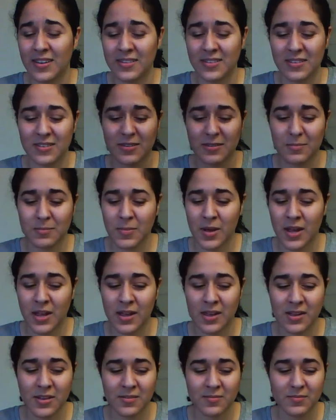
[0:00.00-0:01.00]
That's
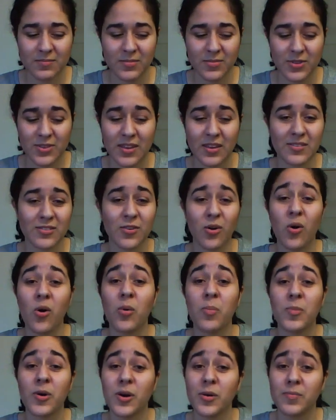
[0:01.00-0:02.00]
the
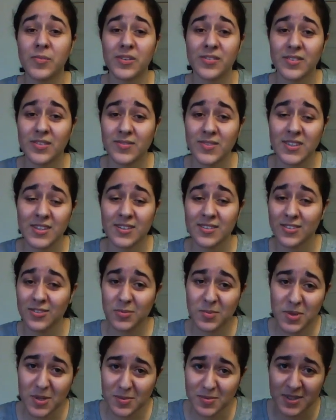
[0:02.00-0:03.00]
whole purpose of the
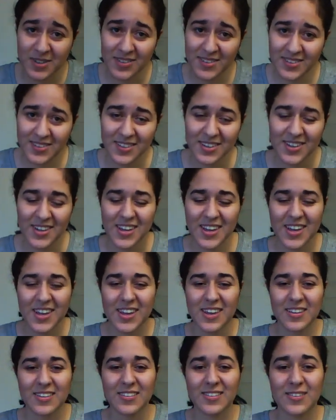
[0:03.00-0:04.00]
experiment.
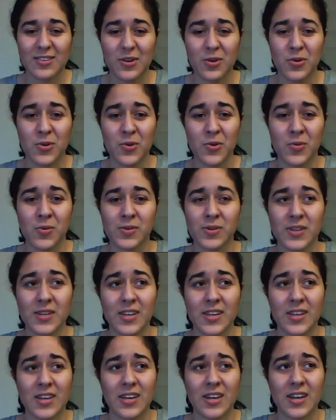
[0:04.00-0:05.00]
So
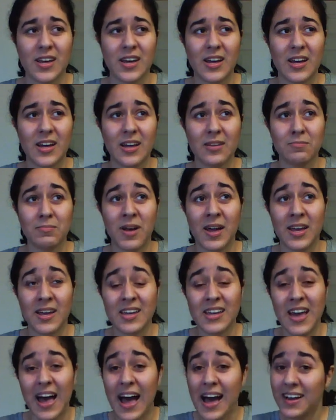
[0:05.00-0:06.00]

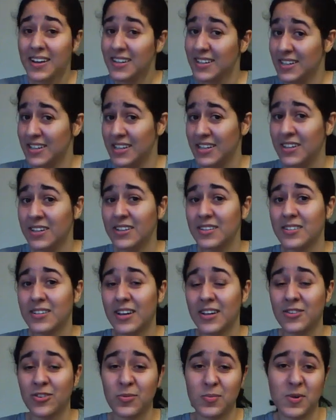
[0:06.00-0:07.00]
my acne
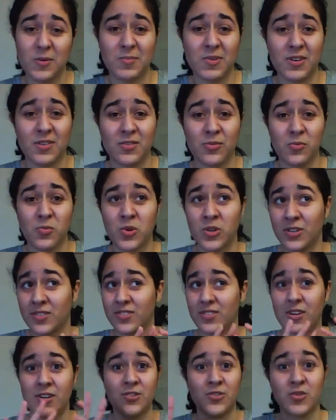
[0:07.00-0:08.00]
experiment
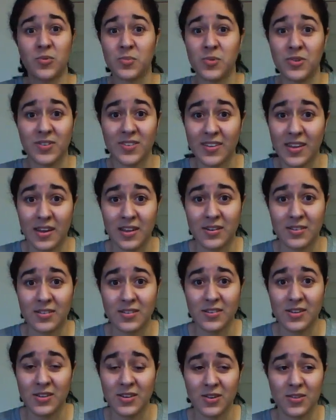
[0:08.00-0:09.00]
worked 100%,
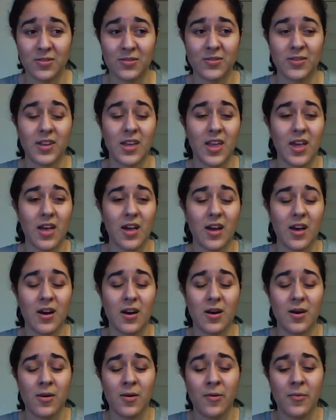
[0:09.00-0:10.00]
you
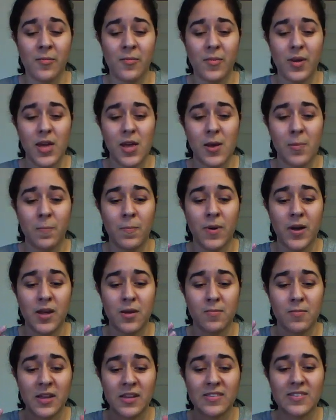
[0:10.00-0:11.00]
know.
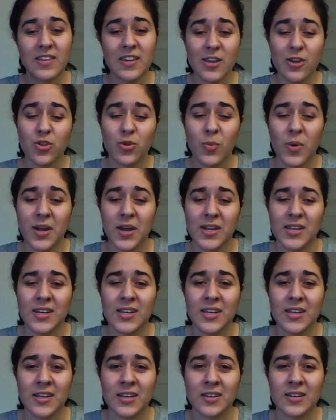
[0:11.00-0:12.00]
But my teeth
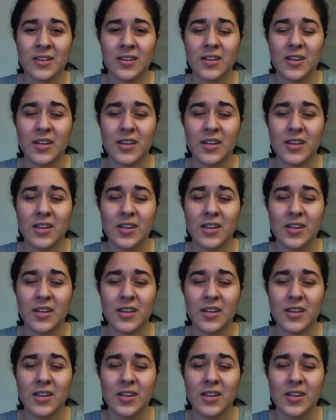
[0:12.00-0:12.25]
whitening,